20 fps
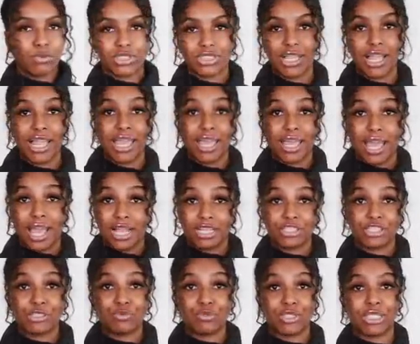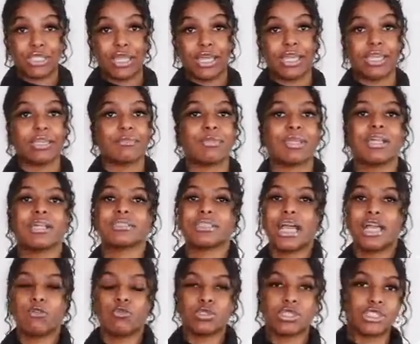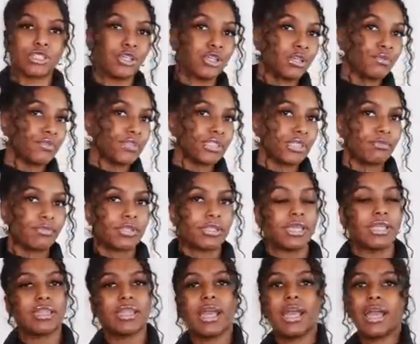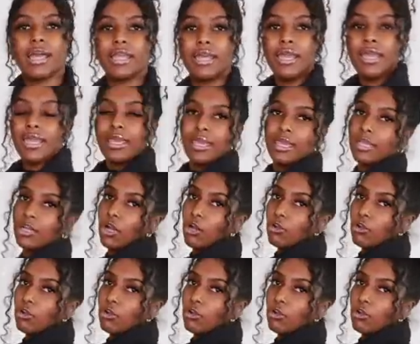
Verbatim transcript: which I actually really like because I was looking for something like that. It